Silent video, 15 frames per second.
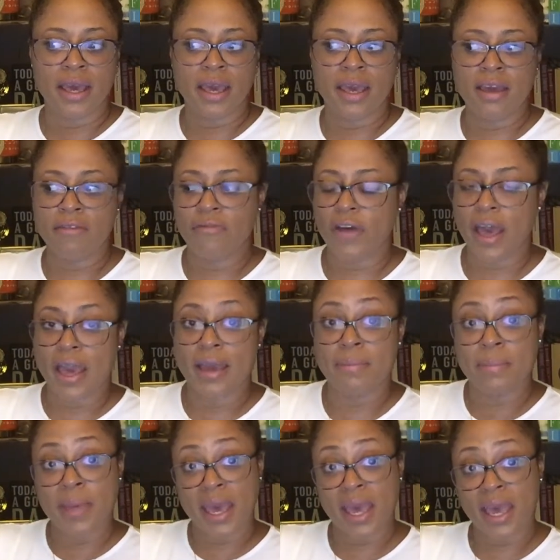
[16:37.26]
if a
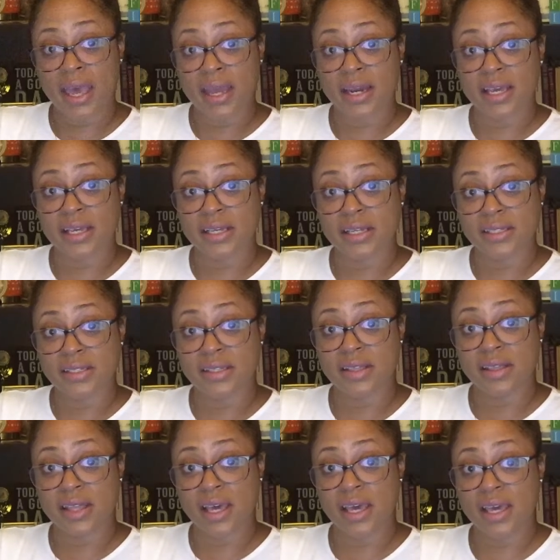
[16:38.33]
man is
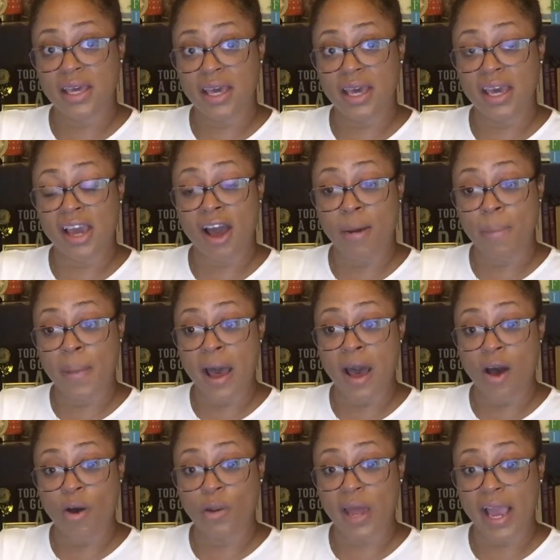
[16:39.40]
thinking
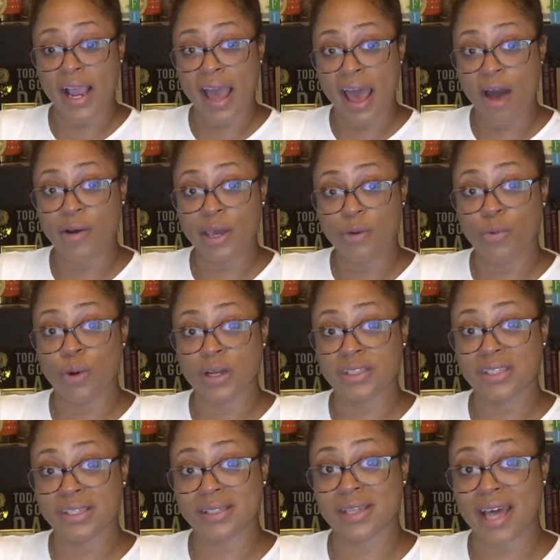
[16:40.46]
about like how he
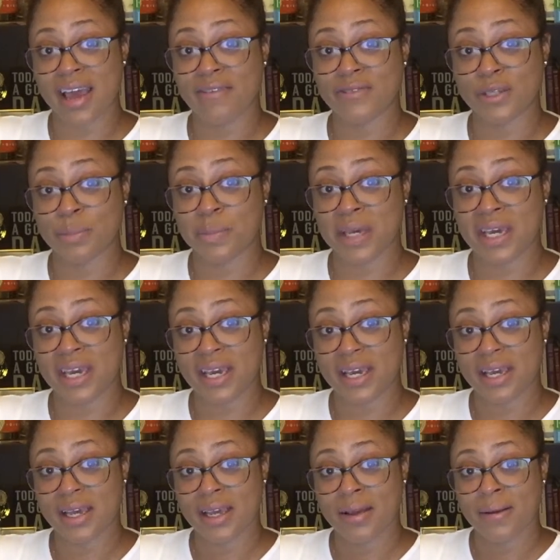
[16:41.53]
wants his life to
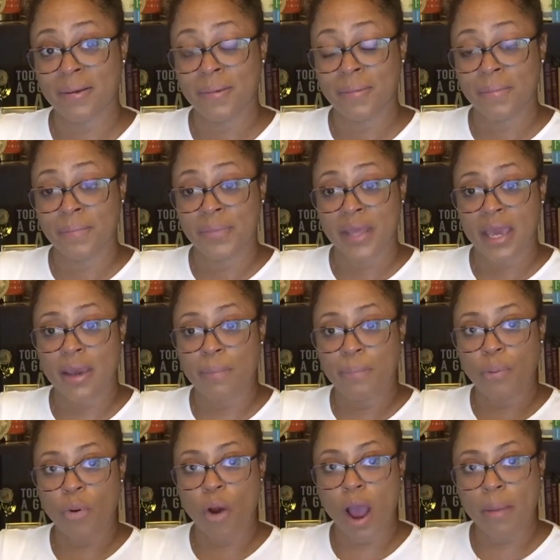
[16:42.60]
be,
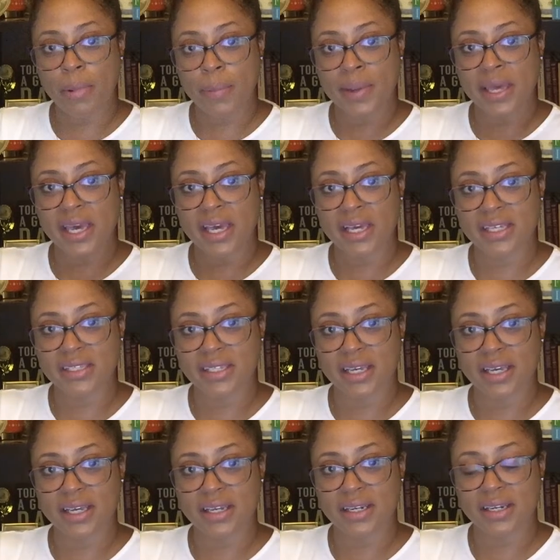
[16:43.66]
it probably
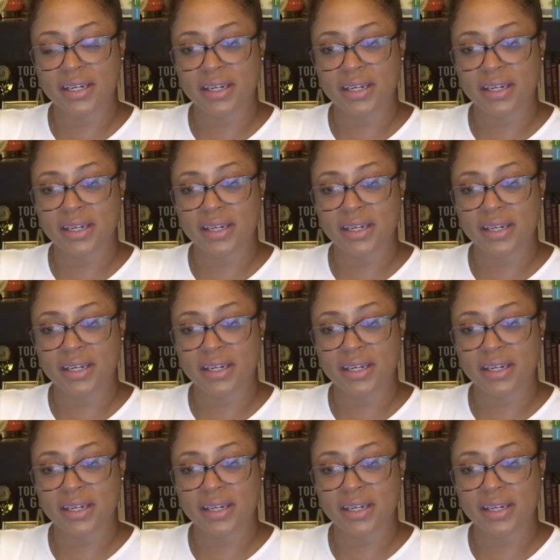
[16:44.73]
isn't